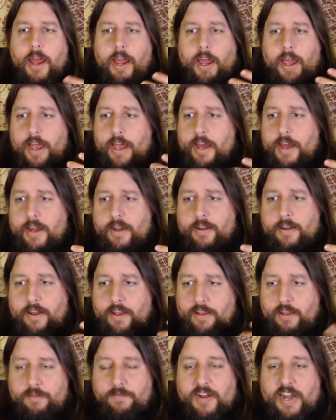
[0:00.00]
And
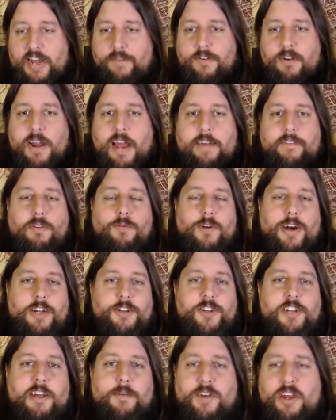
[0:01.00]
even after having
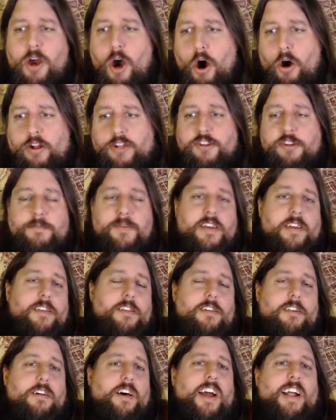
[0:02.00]
watched it, I'm like, oh, it should be a
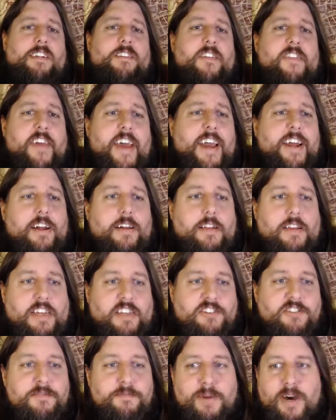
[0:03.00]
little higher than that at
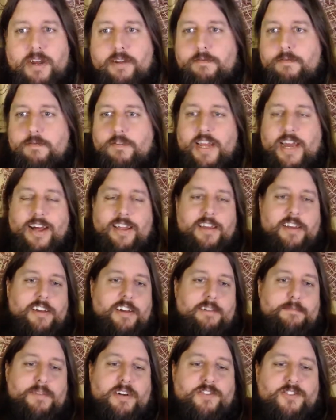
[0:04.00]
least. But tallying
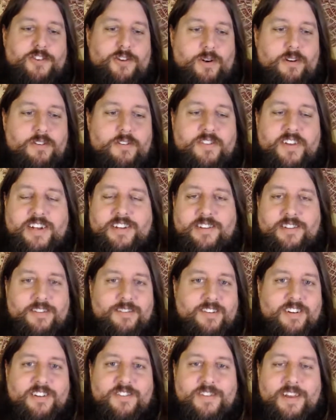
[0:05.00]
up my scores, that's
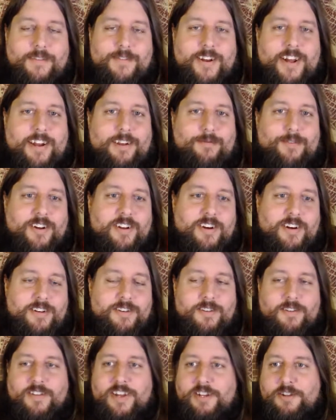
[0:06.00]
37 out of
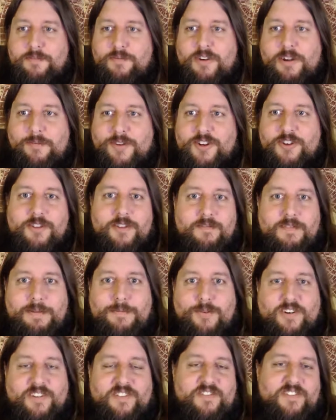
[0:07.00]
100. That's pretty much
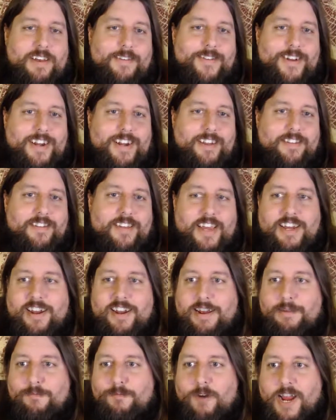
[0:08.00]
3.7 out of 10.
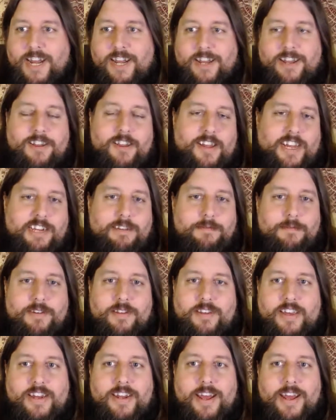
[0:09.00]
I'm right in line
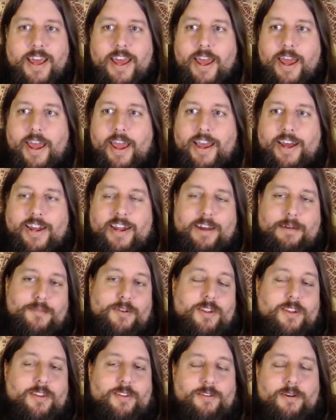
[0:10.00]
with it, and I'm
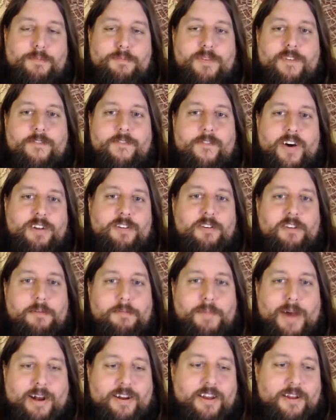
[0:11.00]
a little befuddled
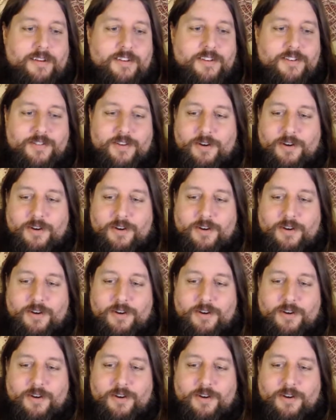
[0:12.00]
about it.